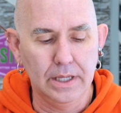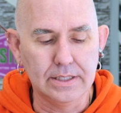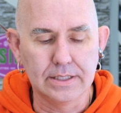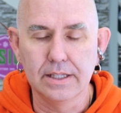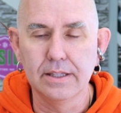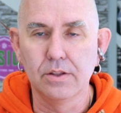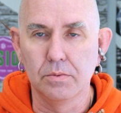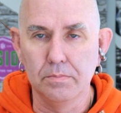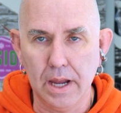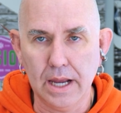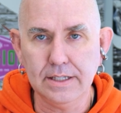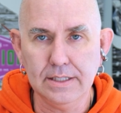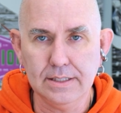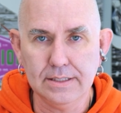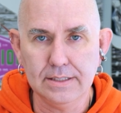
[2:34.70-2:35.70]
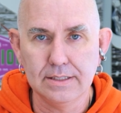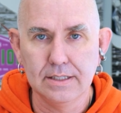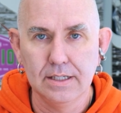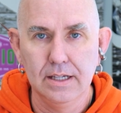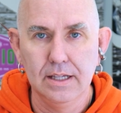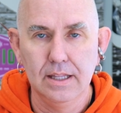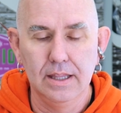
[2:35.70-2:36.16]
Basically, they're magnets
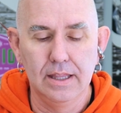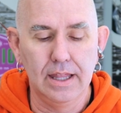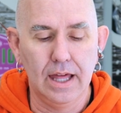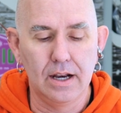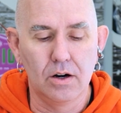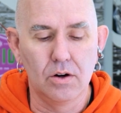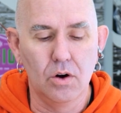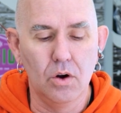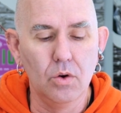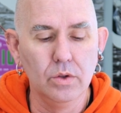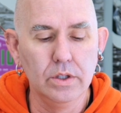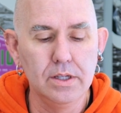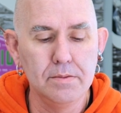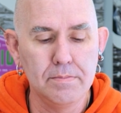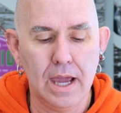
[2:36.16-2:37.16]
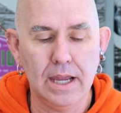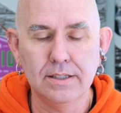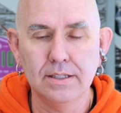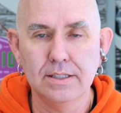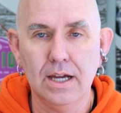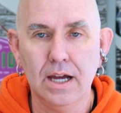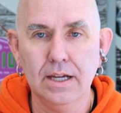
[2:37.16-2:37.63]
that are only
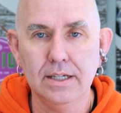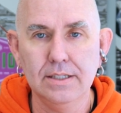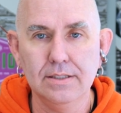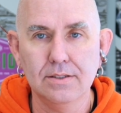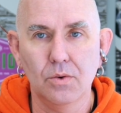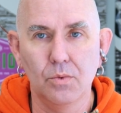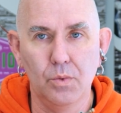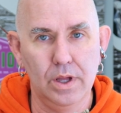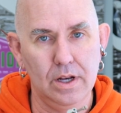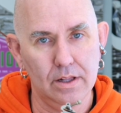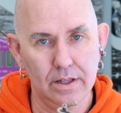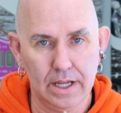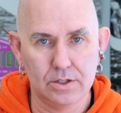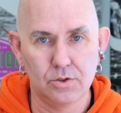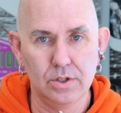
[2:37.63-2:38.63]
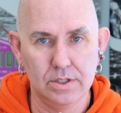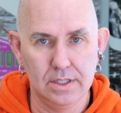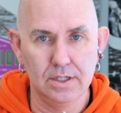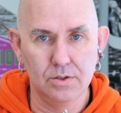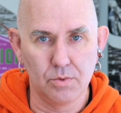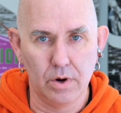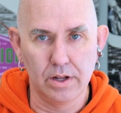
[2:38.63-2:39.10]
magnetized when
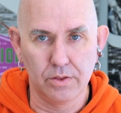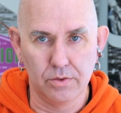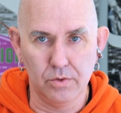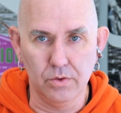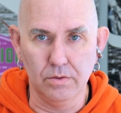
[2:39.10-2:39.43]
electricity is running through